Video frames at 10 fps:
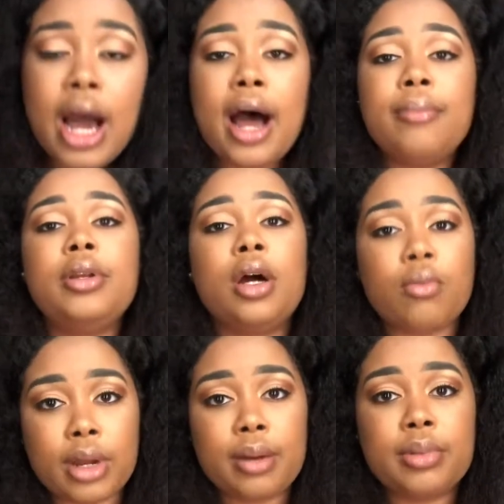I'm done
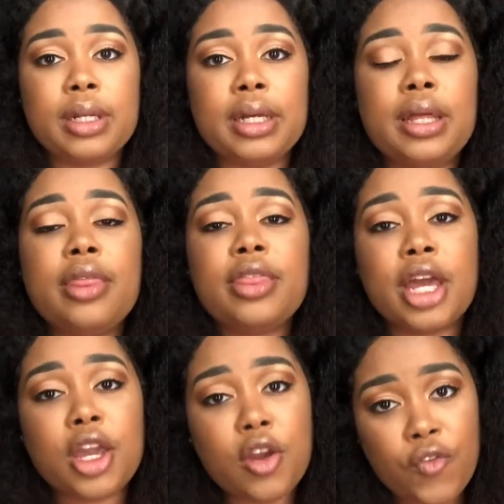rambling.
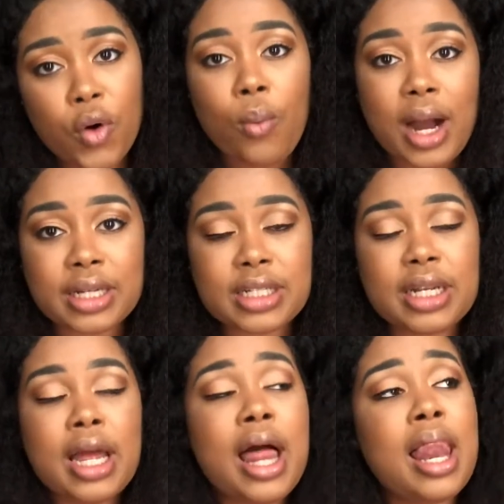Thank you for
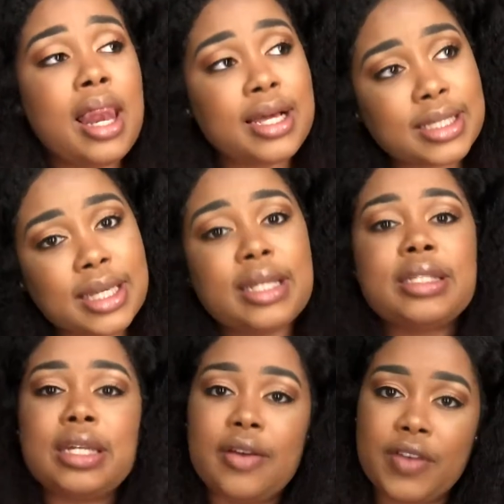watching. Let's get
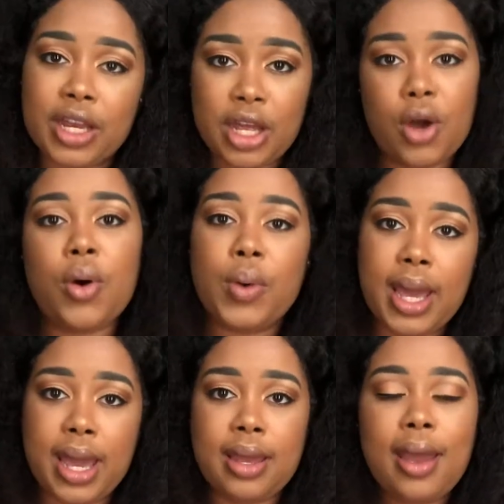into the video,
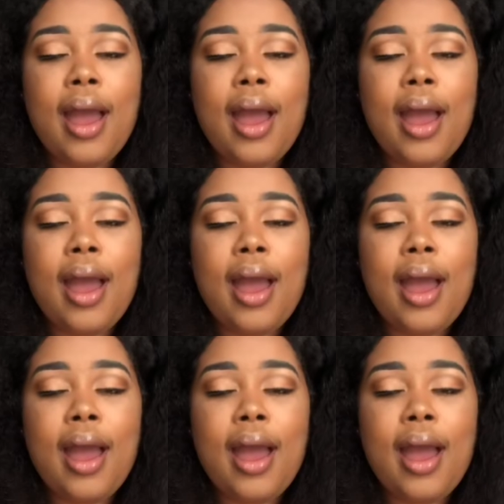okay?